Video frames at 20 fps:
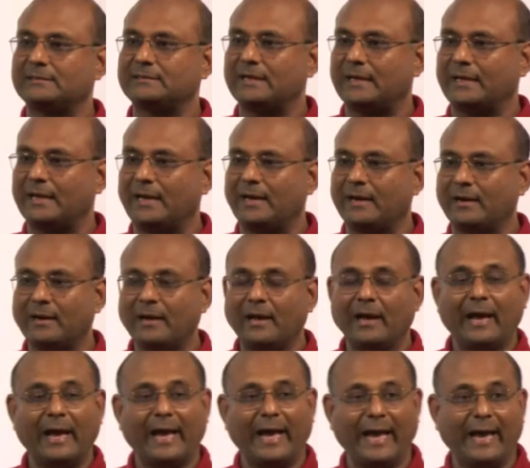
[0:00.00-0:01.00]
that are
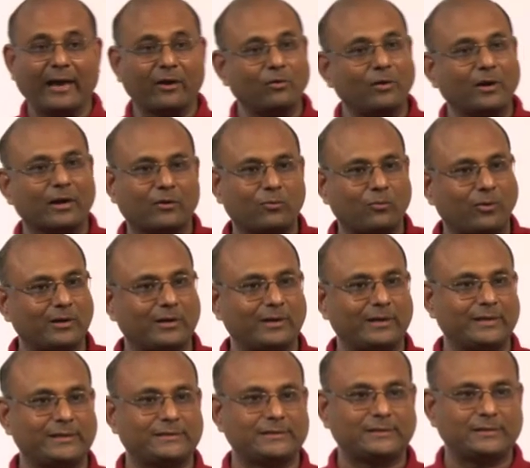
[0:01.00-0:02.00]
angular
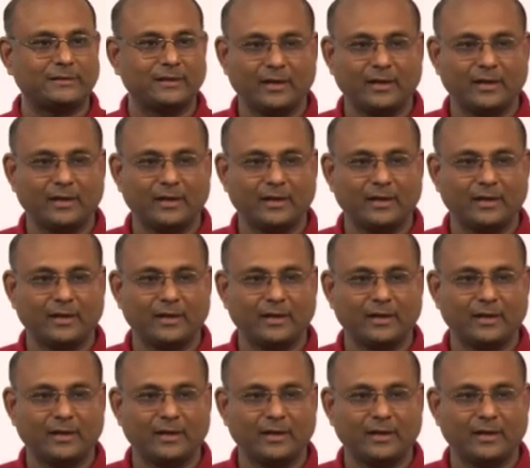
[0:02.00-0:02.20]
quantities.